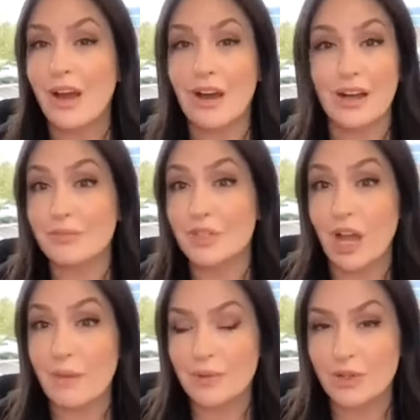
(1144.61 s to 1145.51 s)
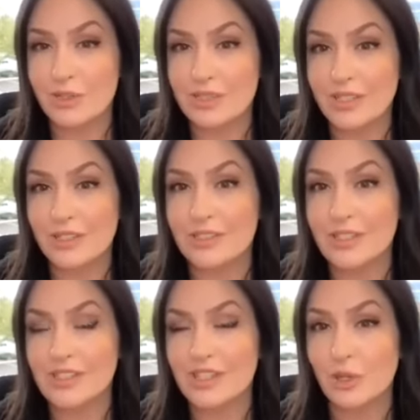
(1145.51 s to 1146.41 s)
the topicals in this
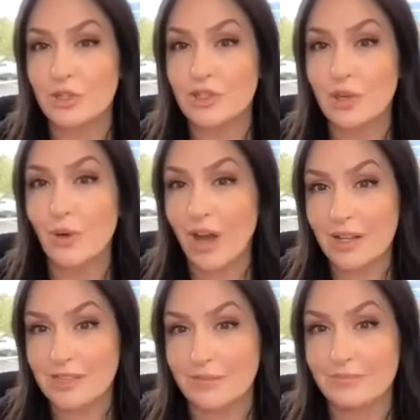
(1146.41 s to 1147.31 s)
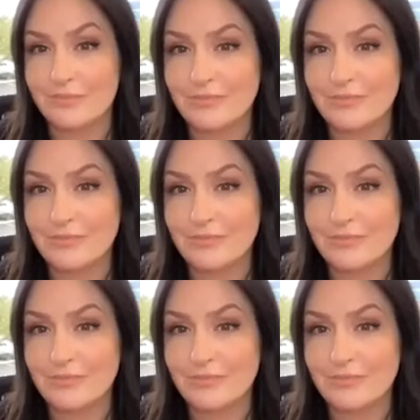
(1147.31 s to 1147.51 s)
system are so awesome.